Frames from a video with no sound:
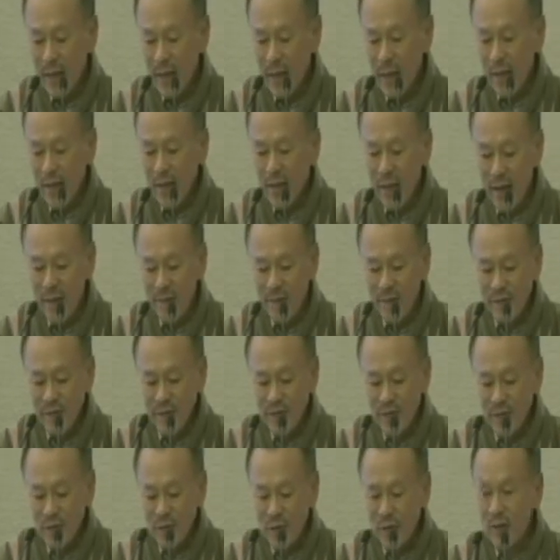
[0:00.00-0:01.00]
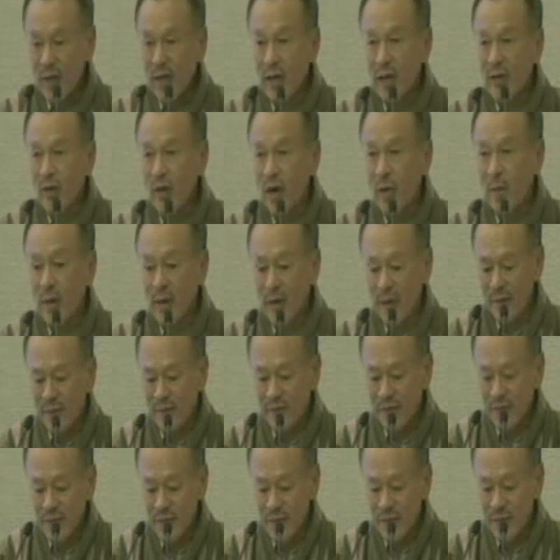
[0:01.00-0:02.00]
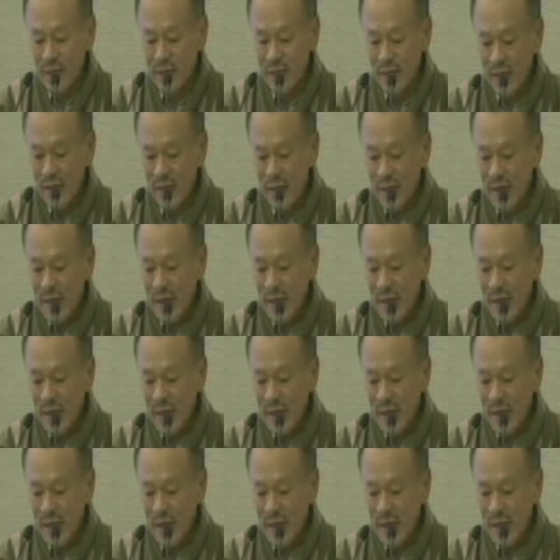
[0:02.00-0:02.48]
and the emphasis on economic efficiency